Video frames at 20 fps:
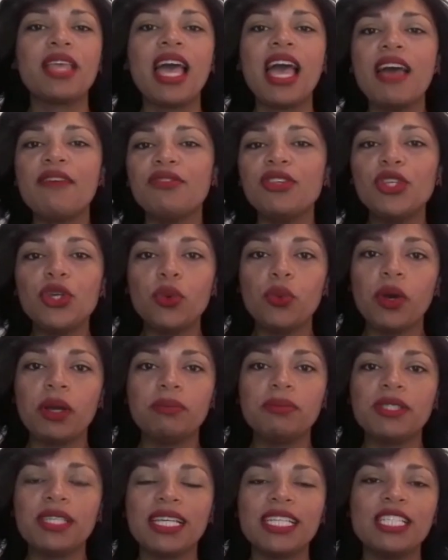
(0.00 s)
having your
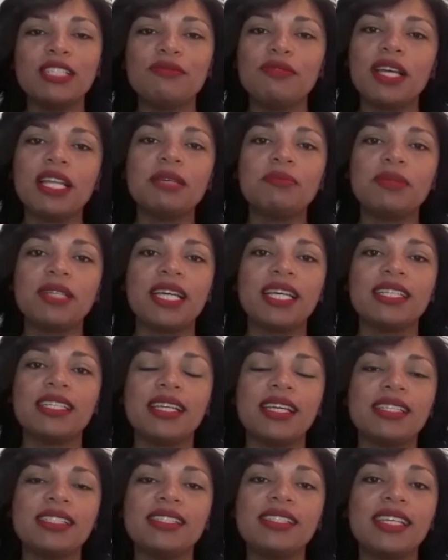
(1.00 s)
website developed
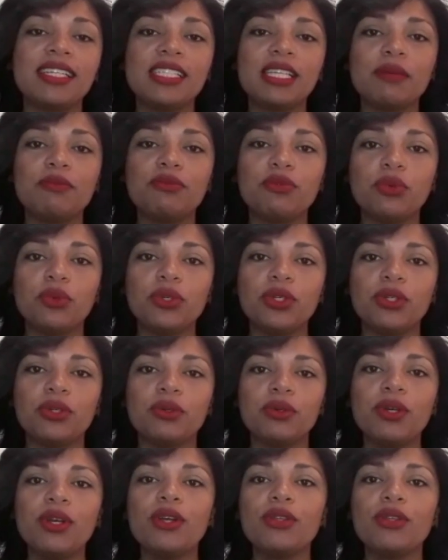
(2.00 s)
and set up for you.